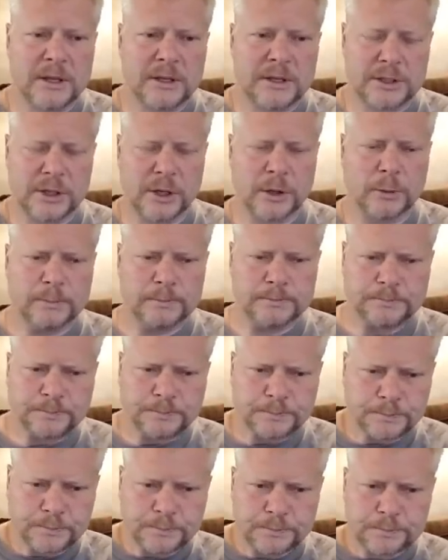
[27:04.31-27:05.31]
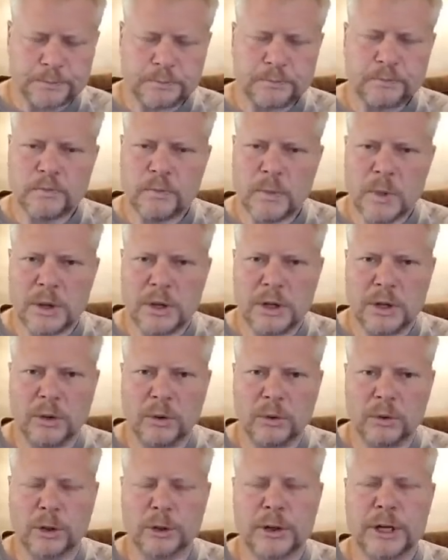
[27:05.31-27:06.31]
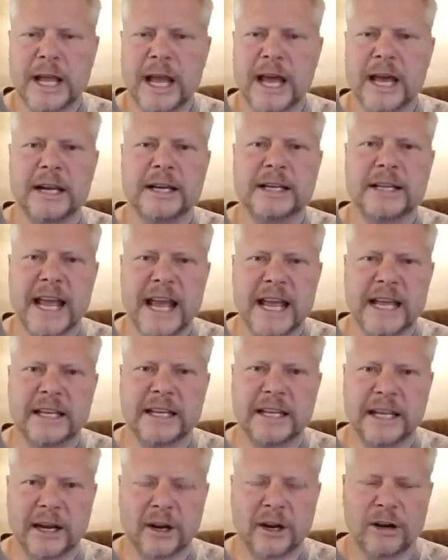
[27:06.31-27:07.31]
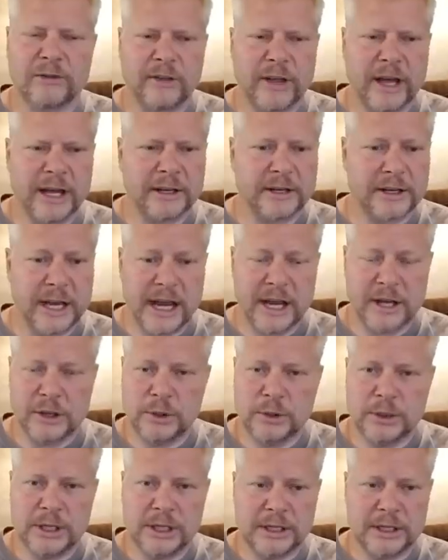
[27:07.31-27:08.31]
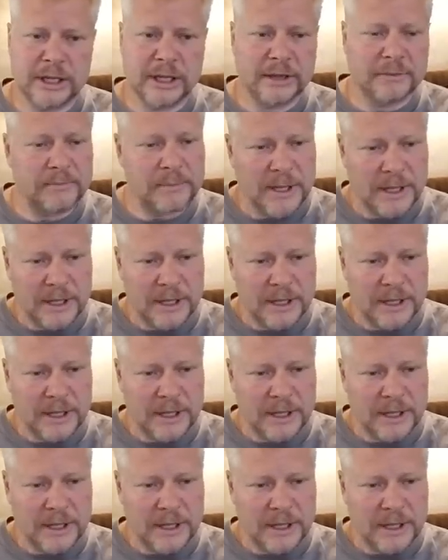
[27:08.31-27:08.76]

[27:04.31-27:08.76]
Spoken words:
So, you know, learning how to take care of that. And yeah, you need to